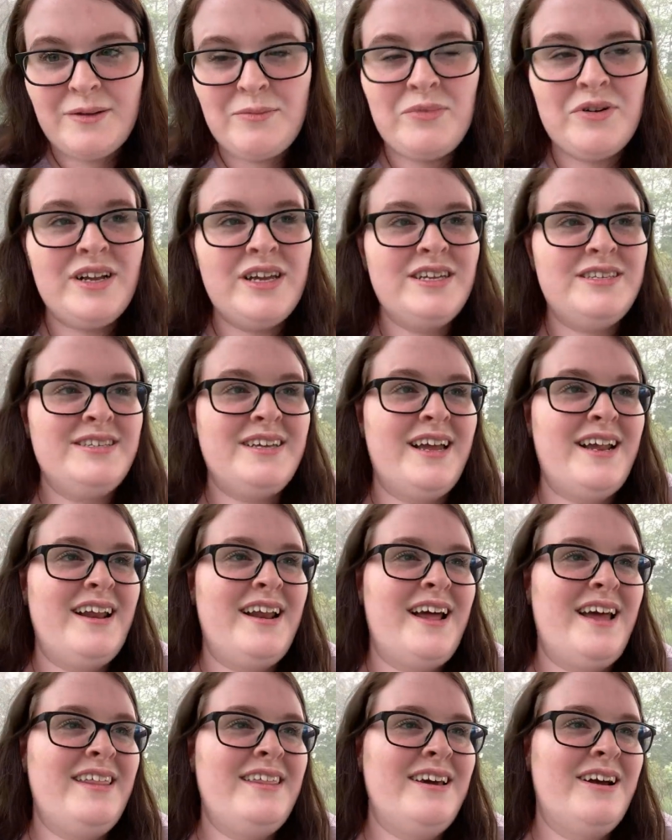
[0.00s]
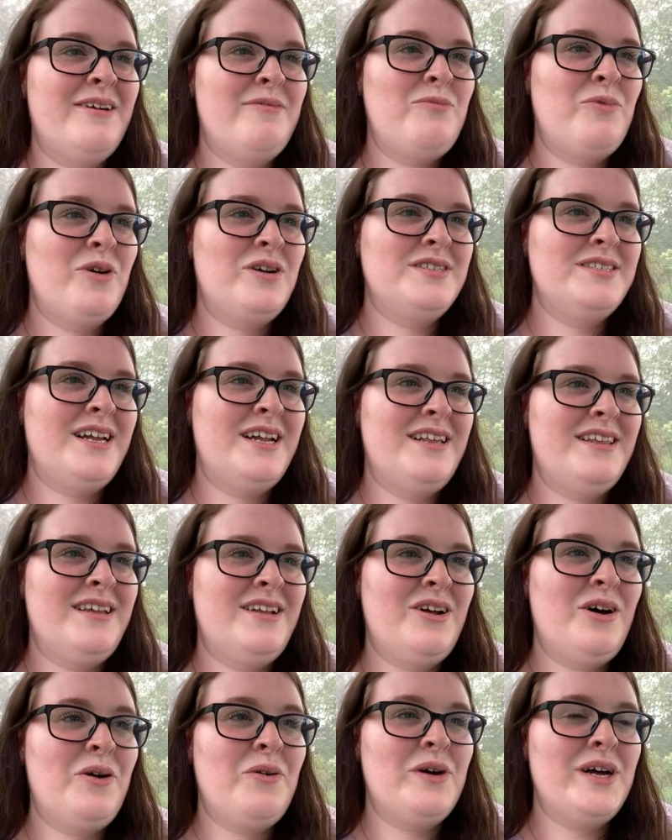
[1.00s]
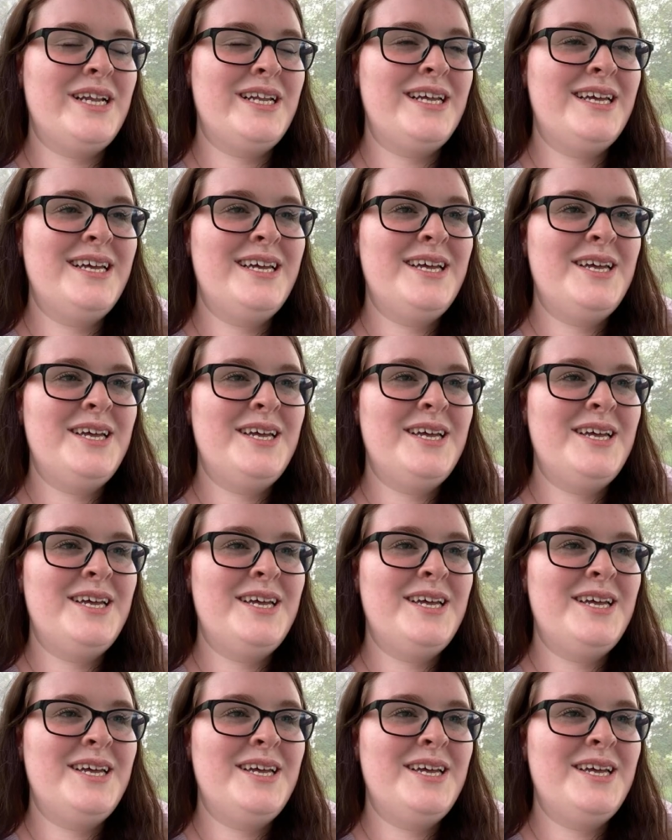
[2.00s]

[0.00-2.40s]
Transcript: I'm pretty excited I think I'm more excited than Owen